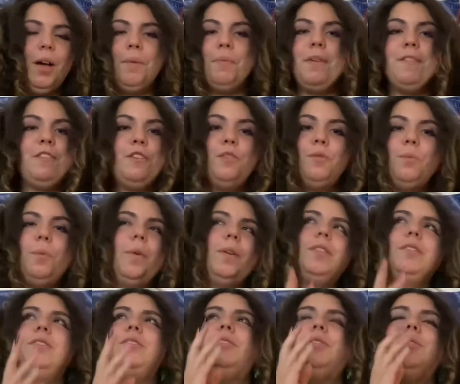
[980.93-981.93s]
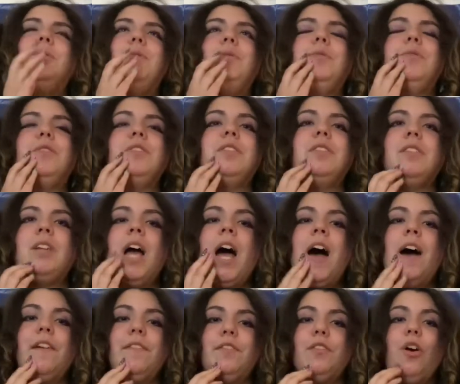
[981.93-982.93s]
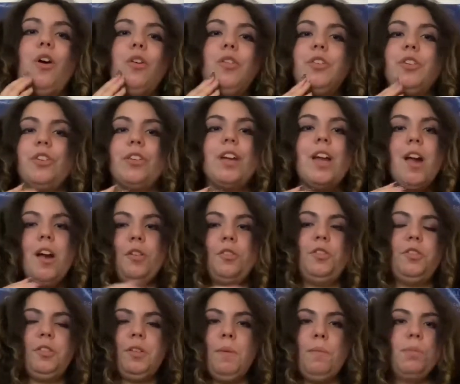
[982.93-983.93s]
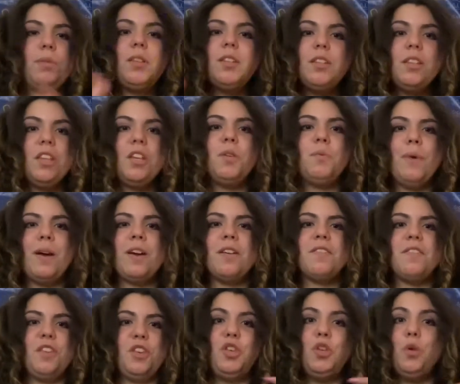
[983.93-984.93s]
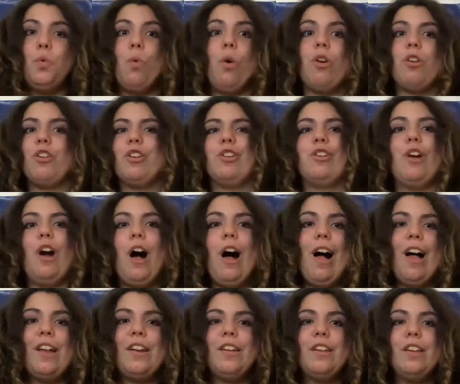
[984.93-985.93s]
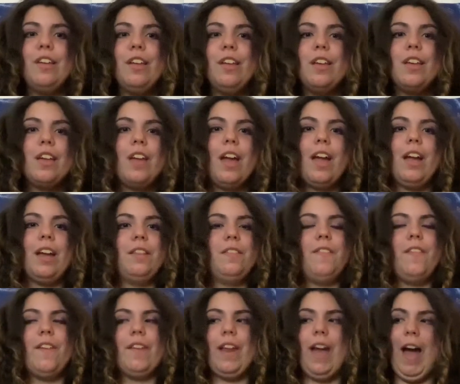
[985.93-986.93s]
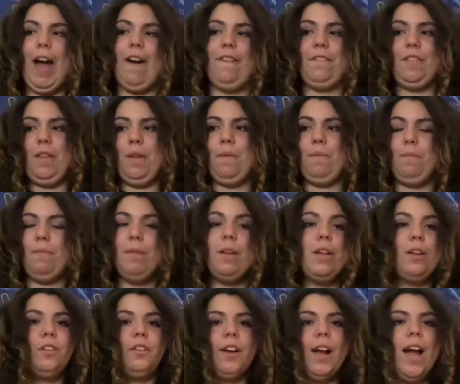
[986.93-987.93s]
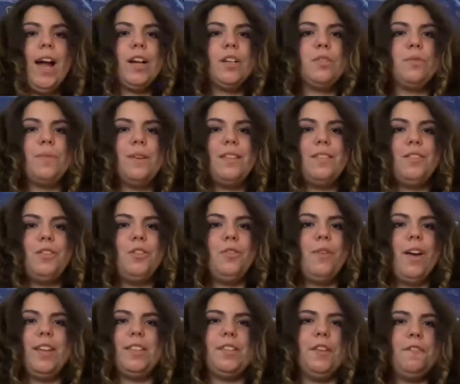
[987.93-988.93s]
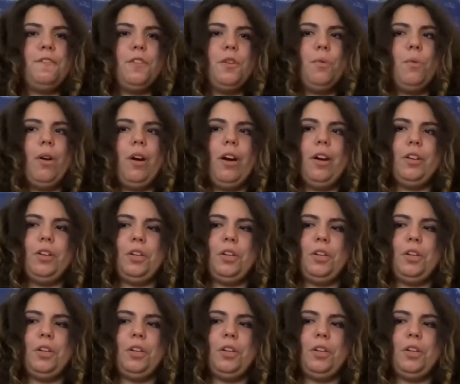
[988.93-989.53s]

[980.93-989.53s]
If you want to just have all your characters completely aware that you are a god, and then have them interact with you as if you are,